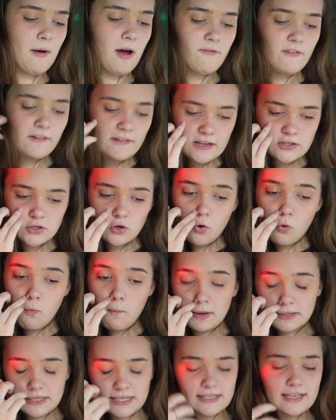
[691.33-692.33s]
I think that's all
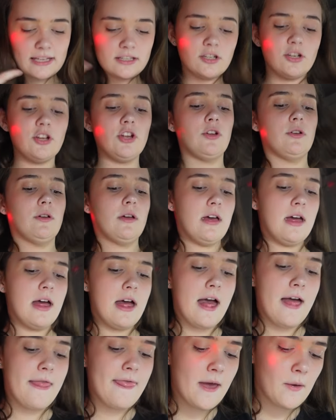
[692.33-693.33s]
my sister to do.
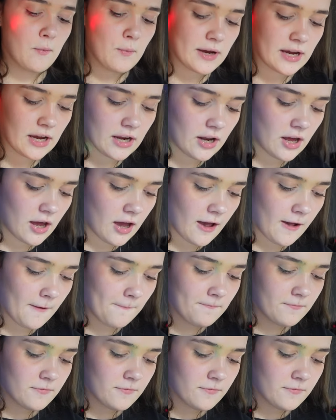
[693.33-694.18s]
And then we're gonna